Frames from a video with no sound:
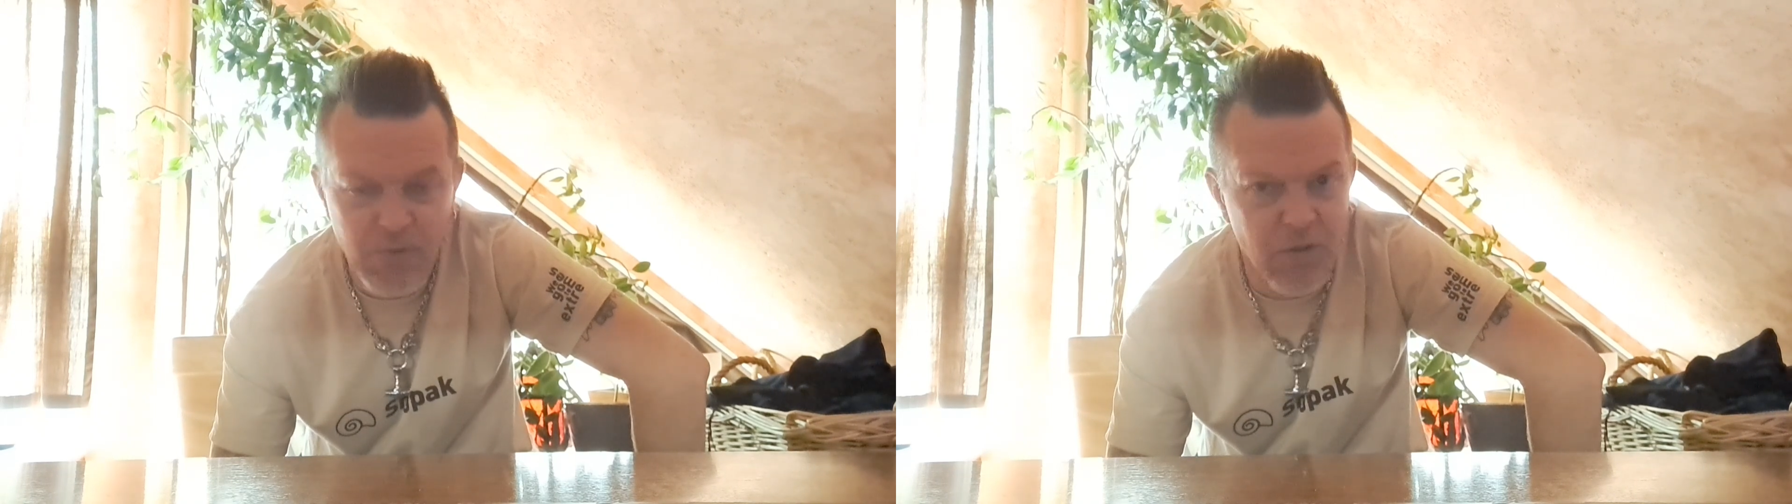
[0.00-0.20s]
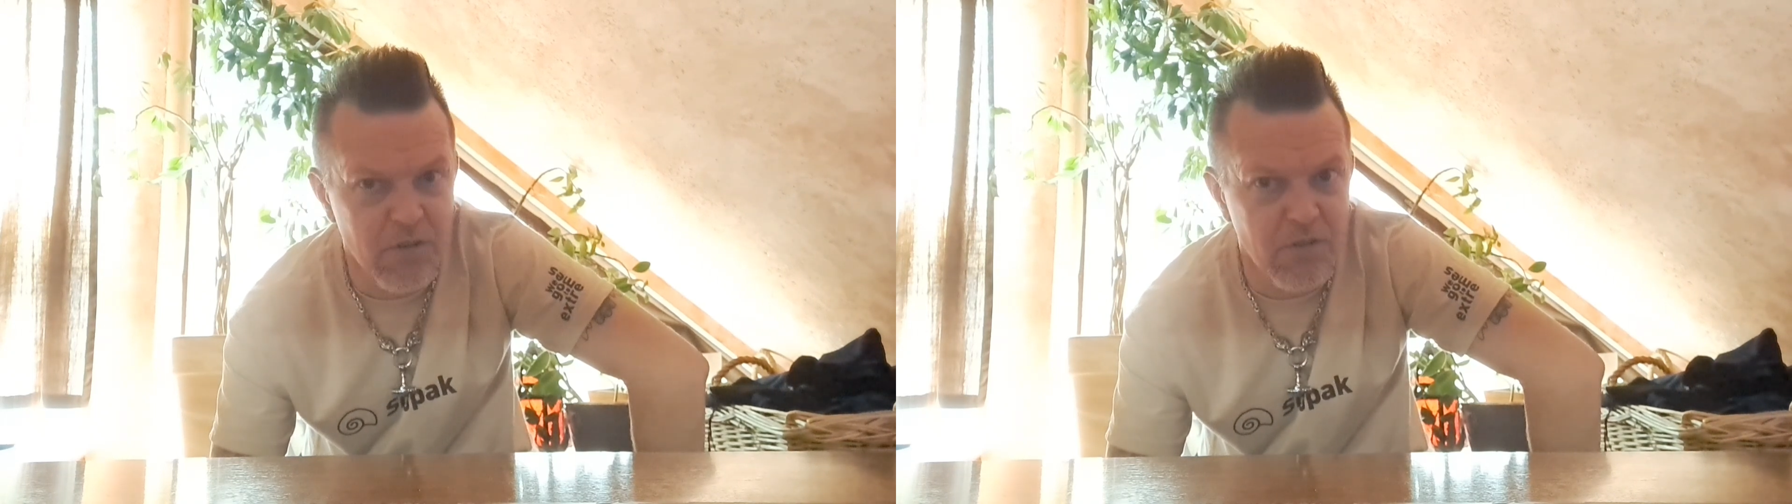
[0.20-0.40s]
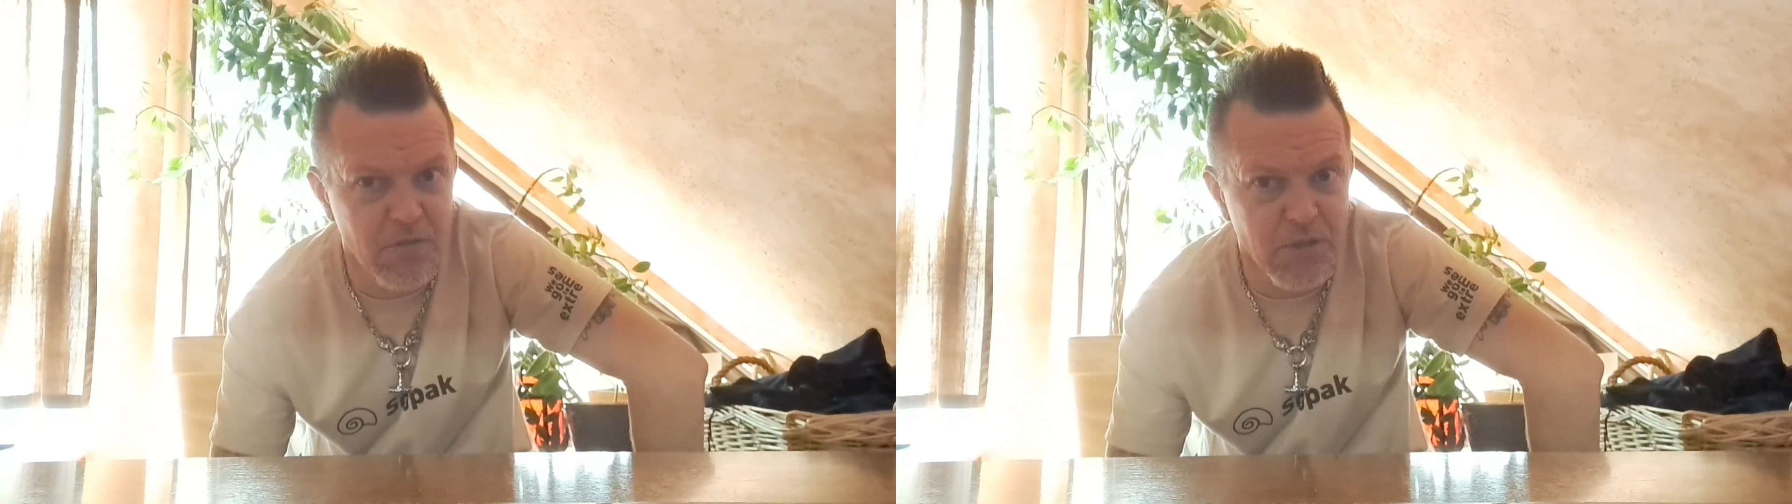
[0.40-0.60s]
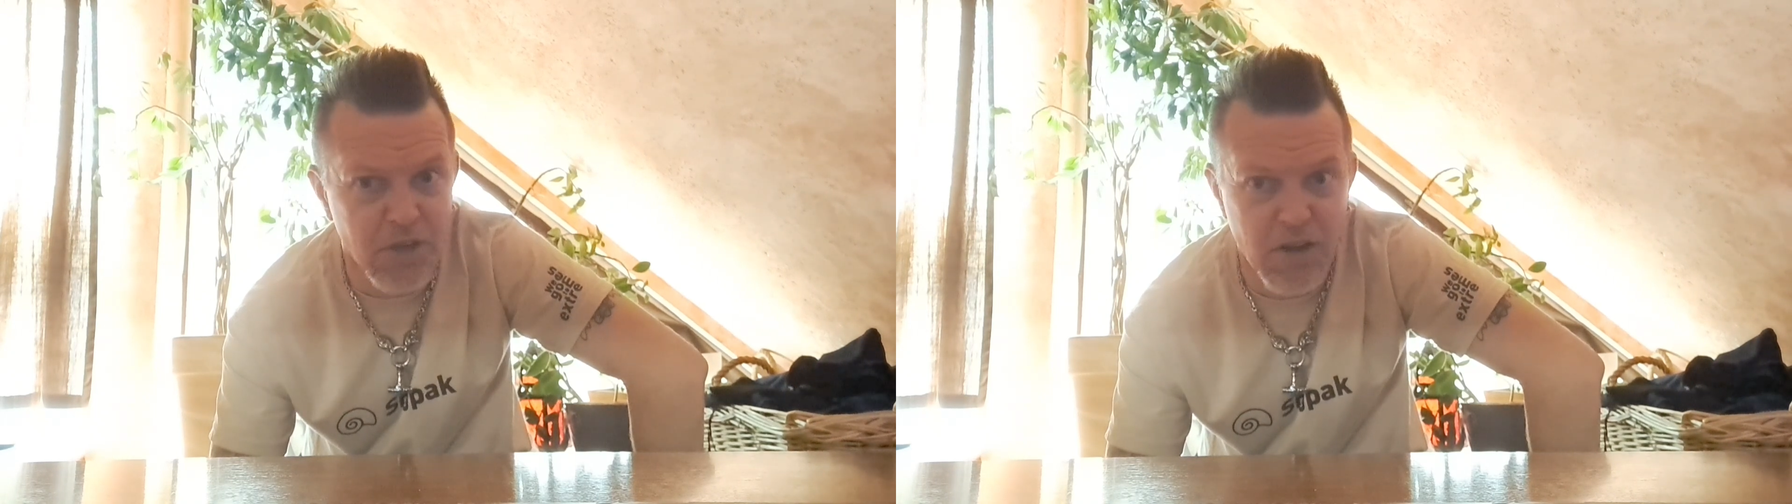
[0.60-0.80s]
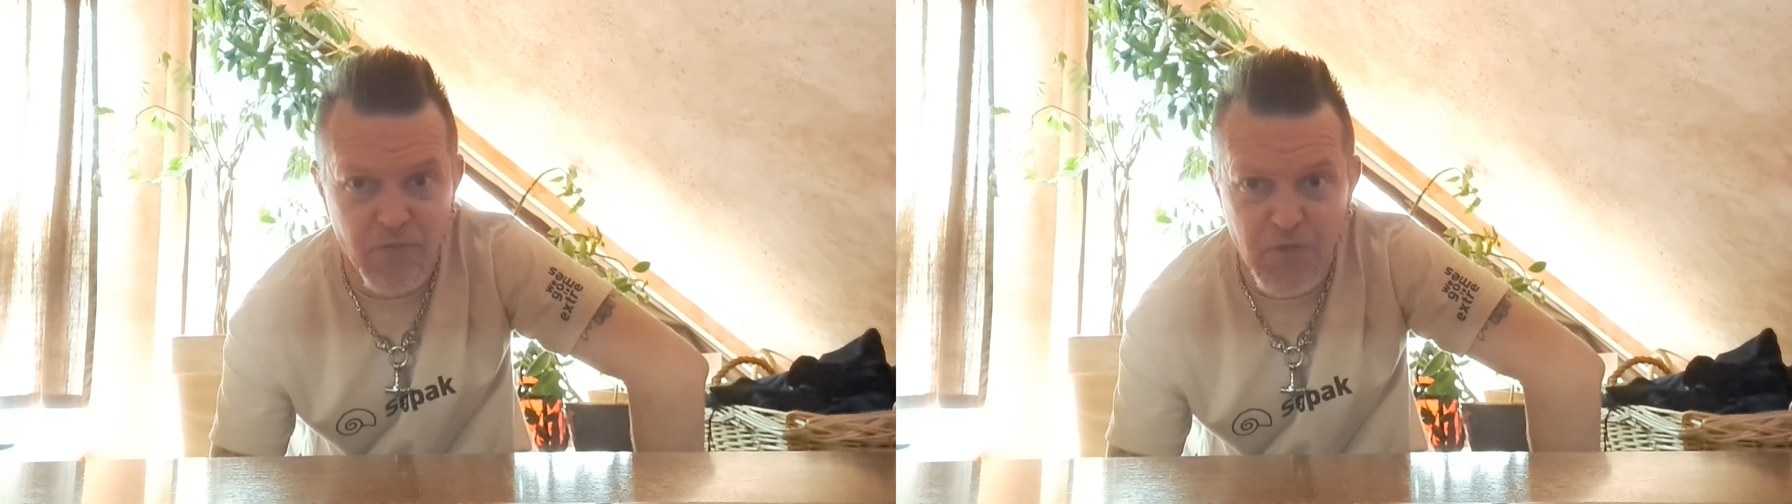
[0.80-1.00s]
Oh, you
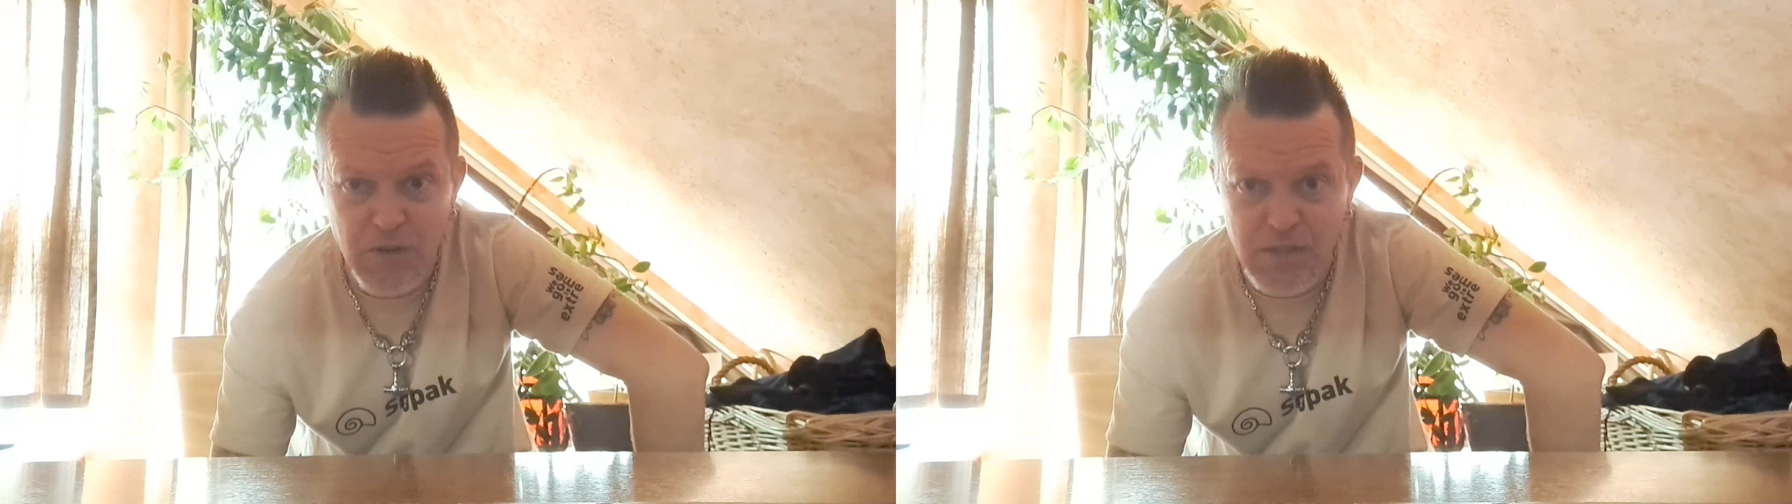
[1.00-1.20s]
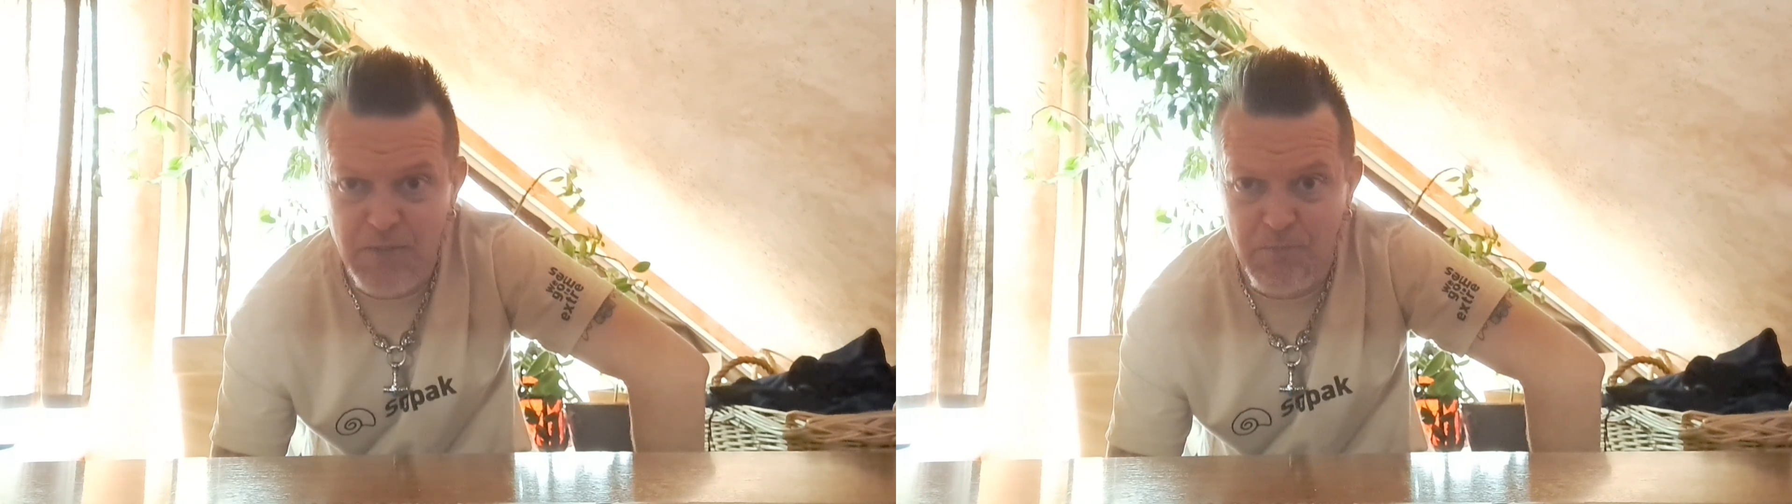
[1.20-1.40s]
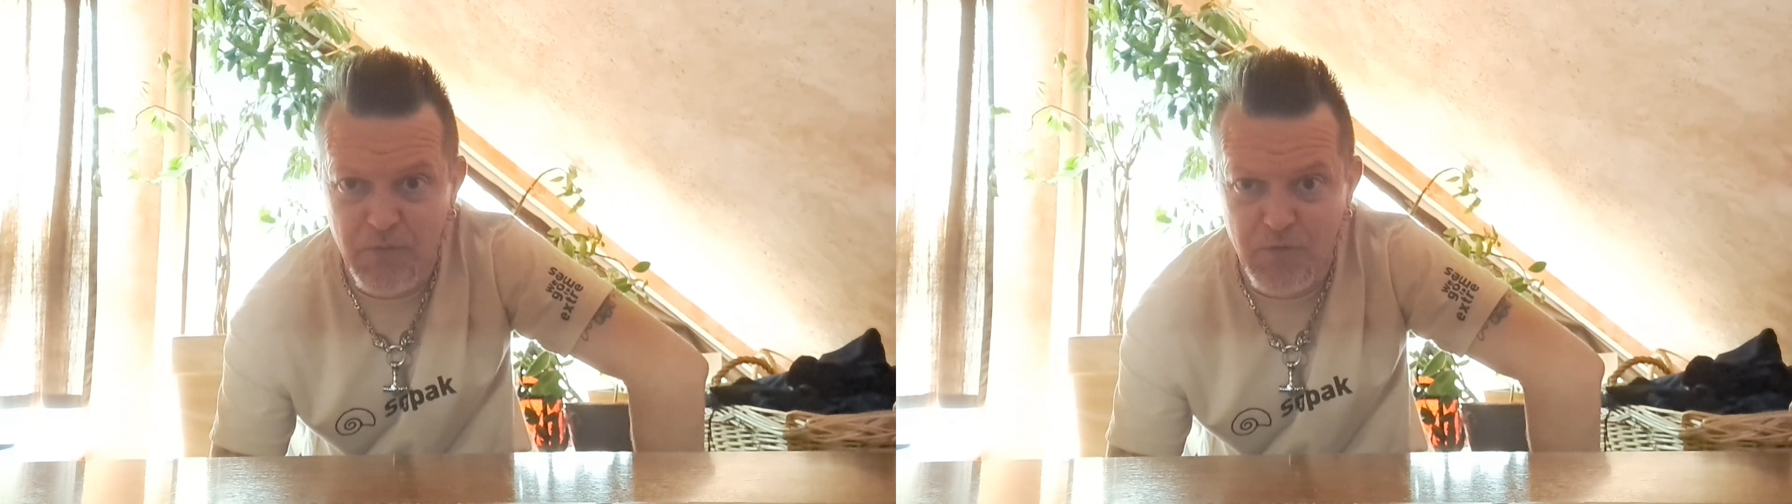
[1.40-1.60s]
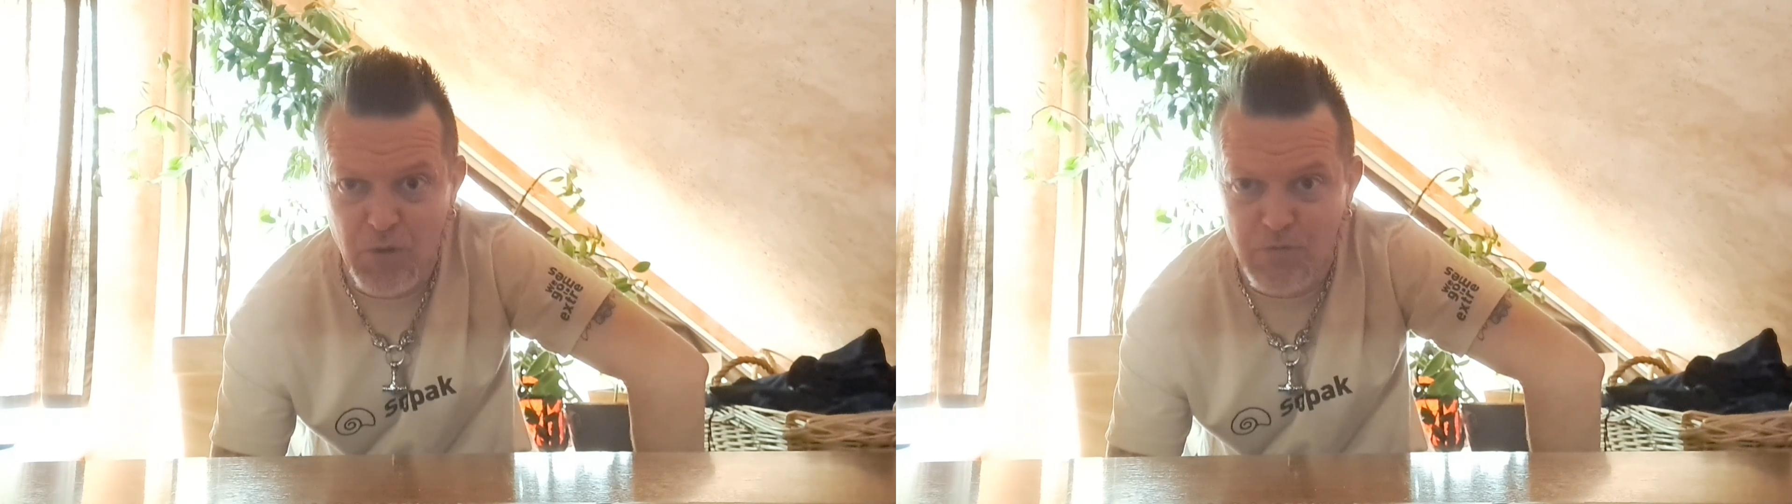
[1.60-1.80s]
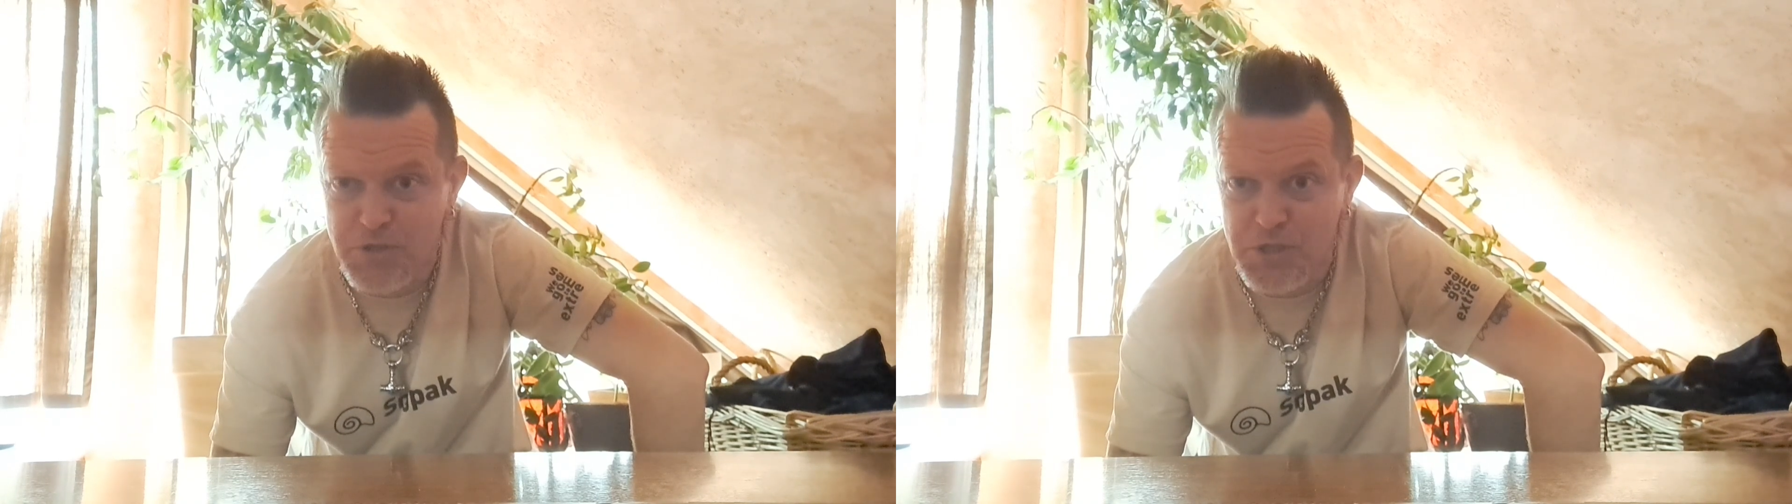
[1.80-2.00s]
can't fox hunt with dogs,